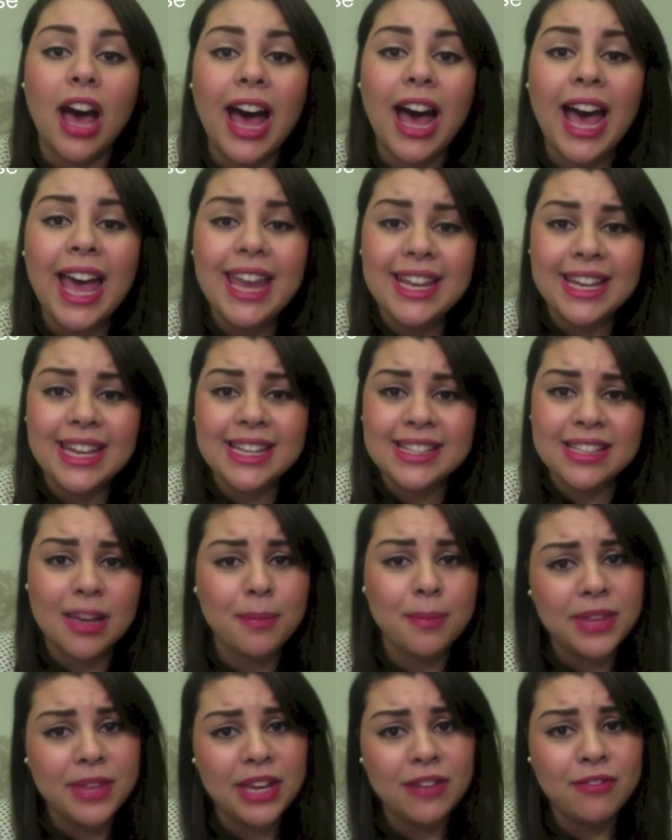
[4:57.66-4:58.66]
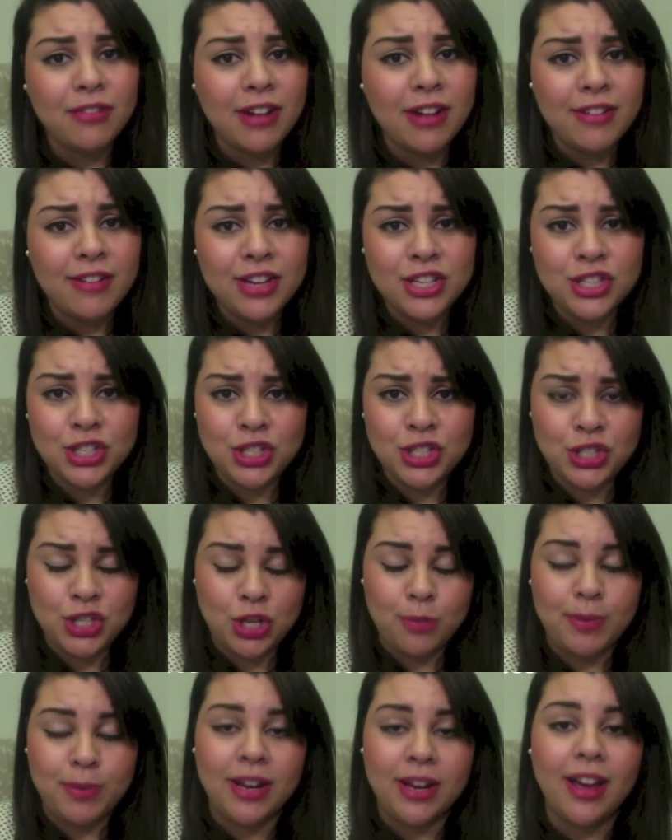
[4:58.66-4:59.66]
I did something very
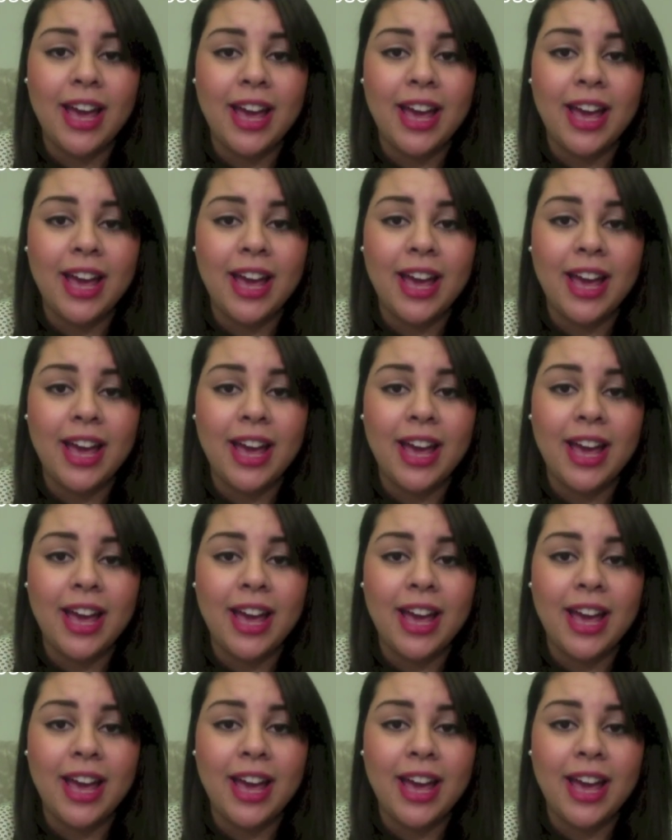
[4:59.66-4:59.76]
stupid.